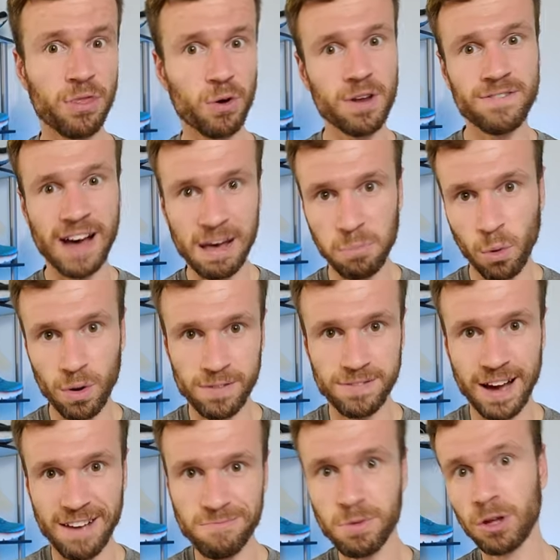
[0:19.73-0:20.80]

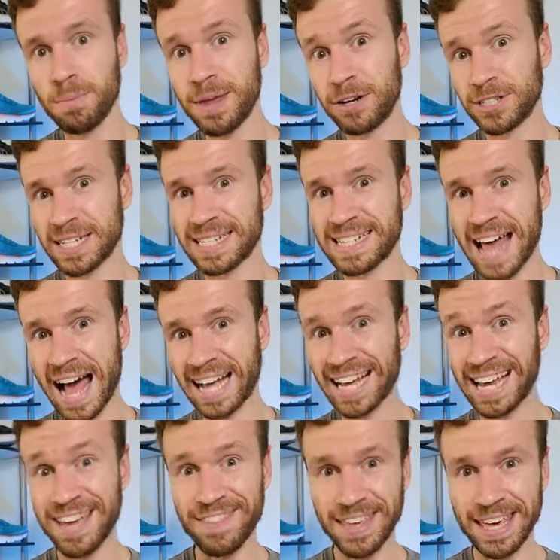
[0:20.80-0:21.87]
35.5 millimeters of stack height in the